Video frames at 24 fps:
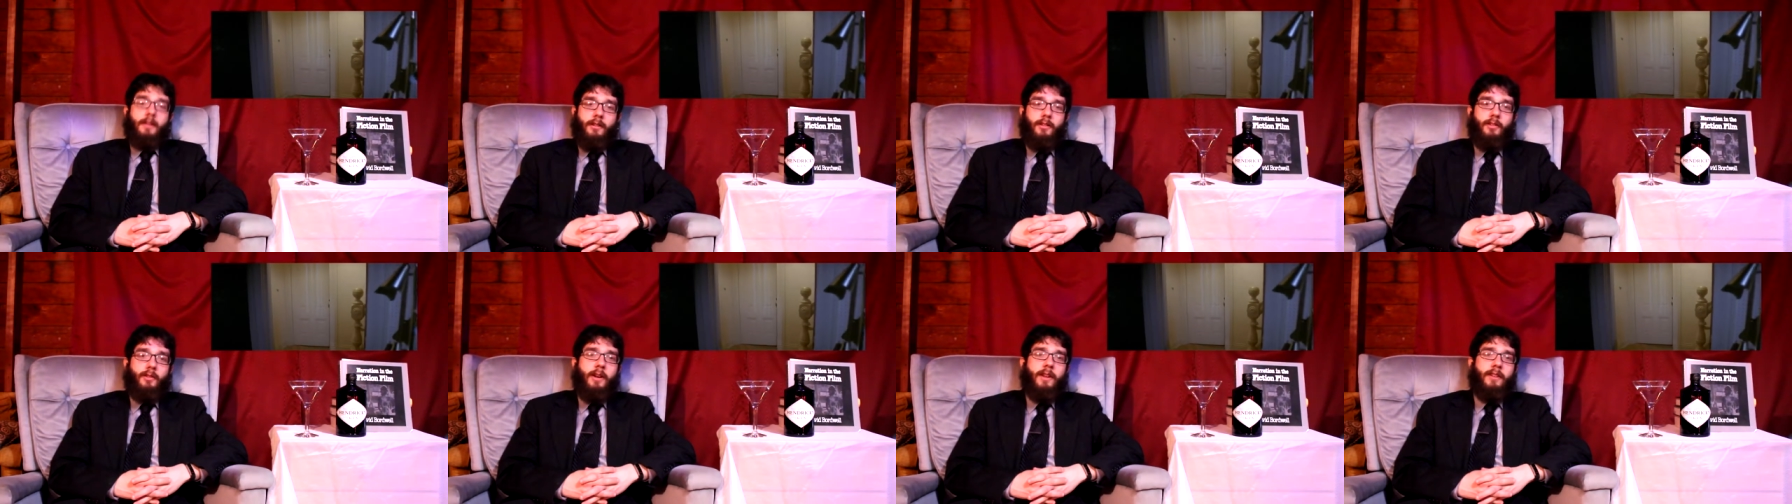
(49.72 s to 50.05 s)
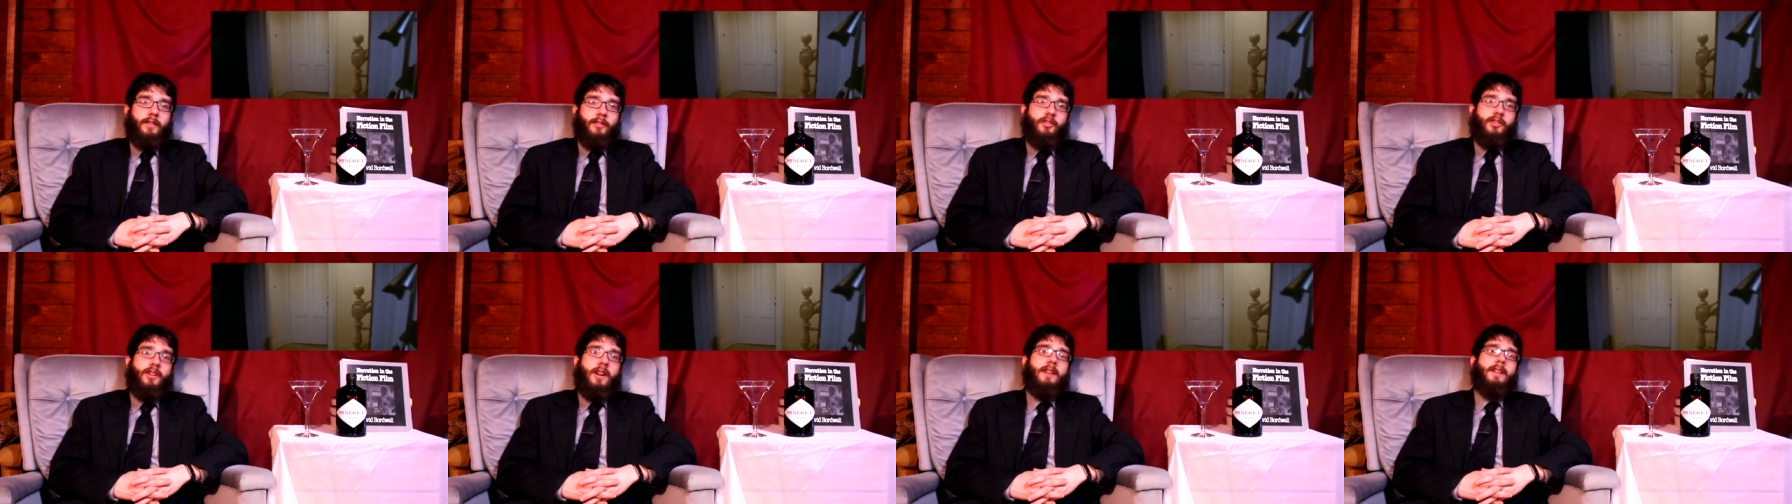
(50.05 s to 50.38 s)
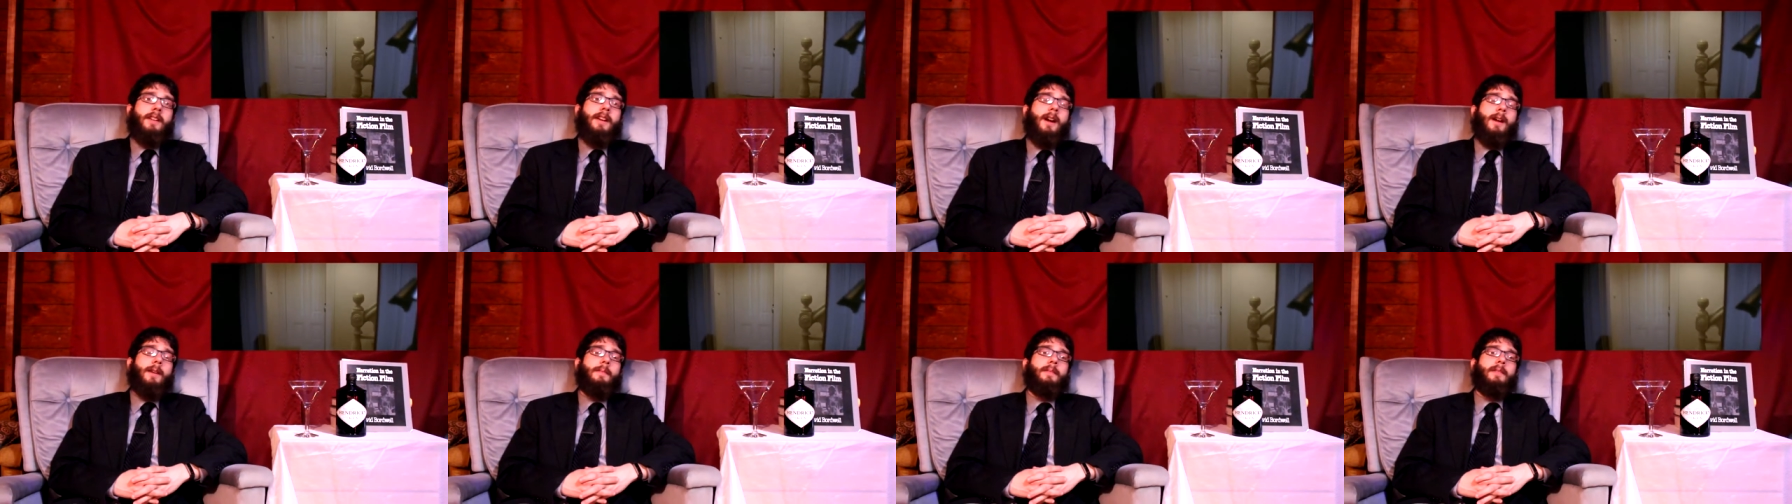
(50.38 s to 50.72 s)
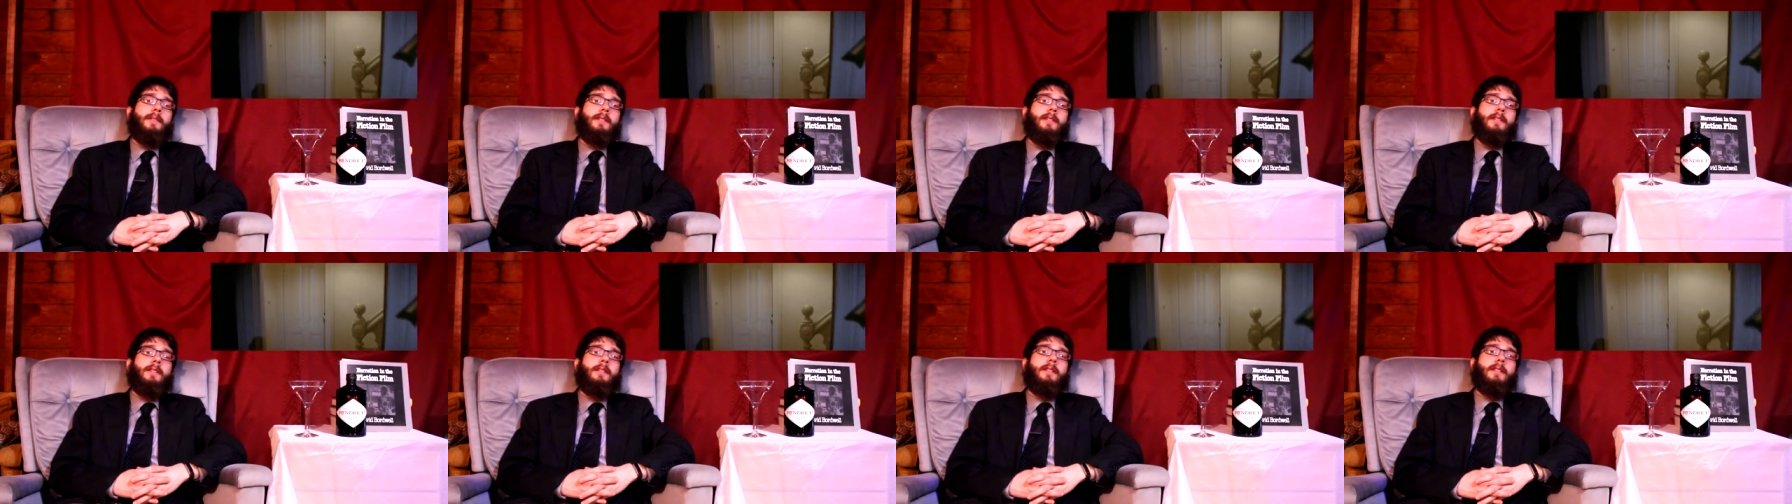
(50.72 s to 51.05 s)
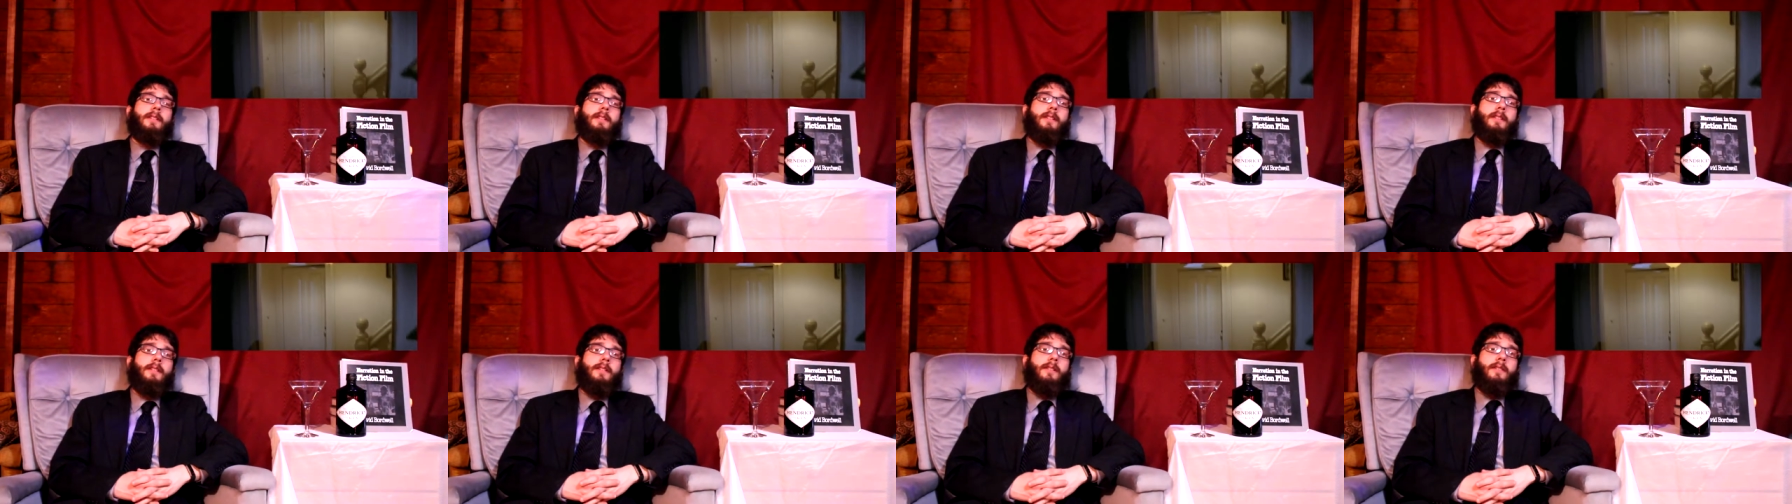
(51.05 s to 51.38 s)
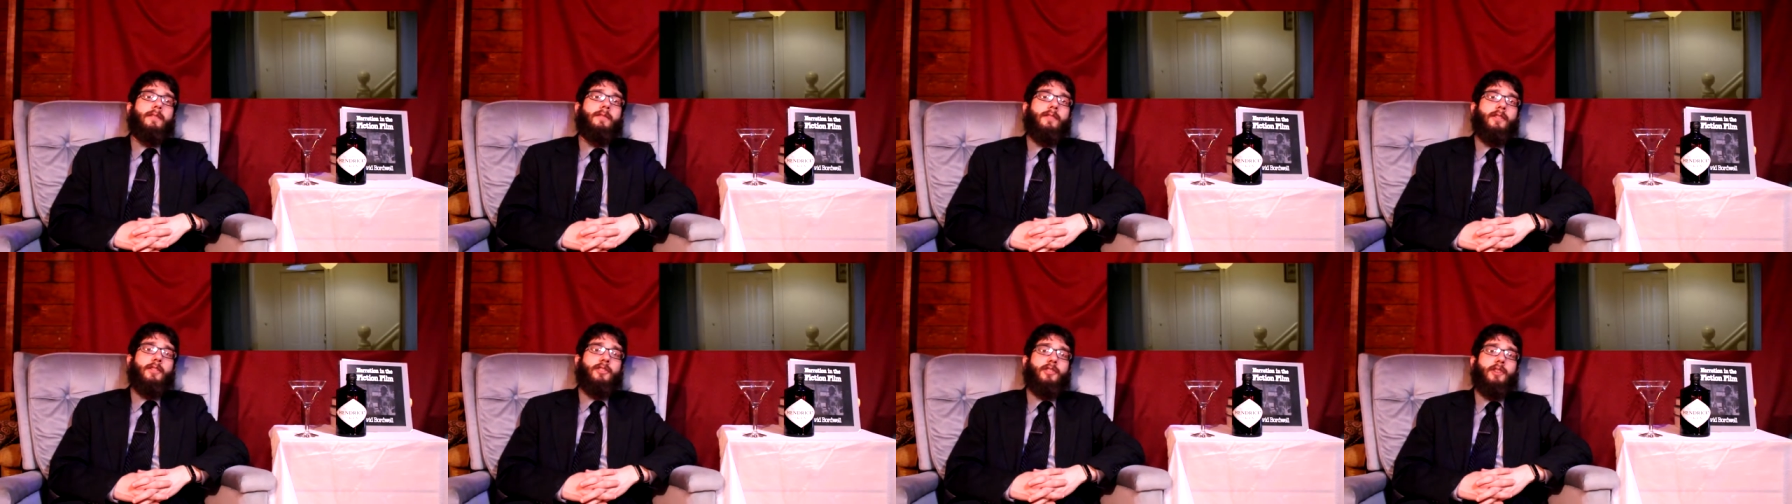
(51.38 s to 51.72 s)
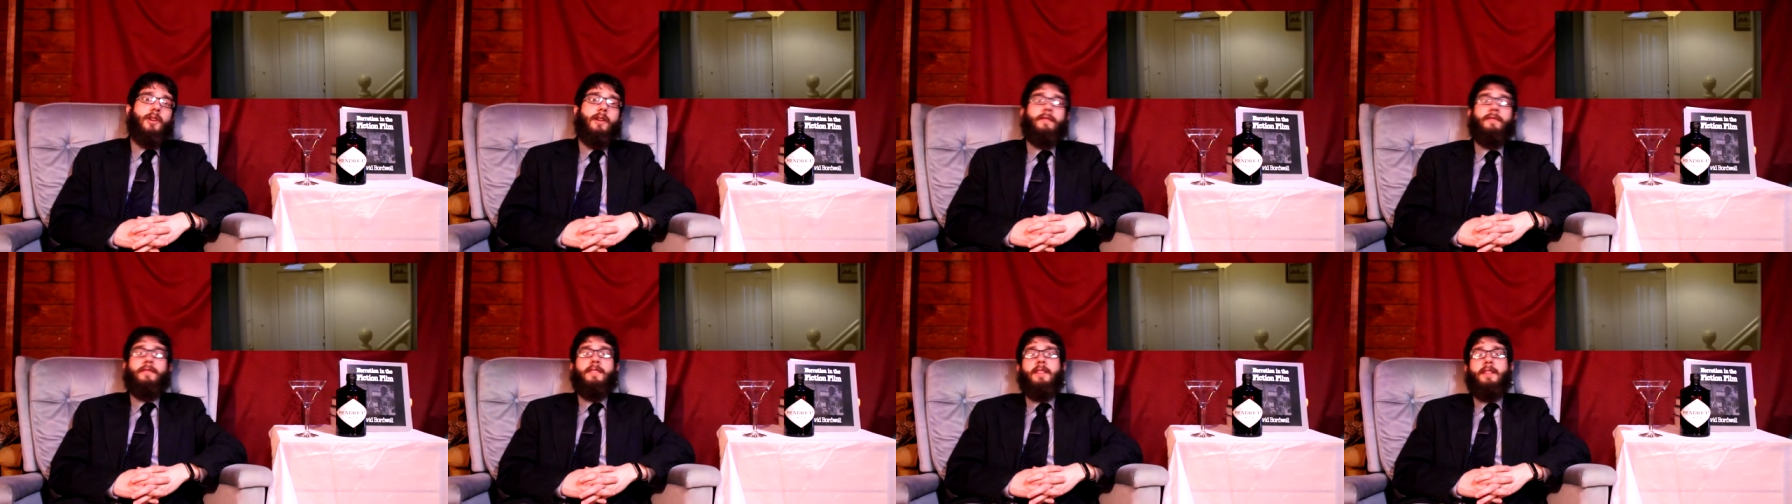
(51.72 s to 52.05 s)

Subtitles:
Director John Carpenter, fresh off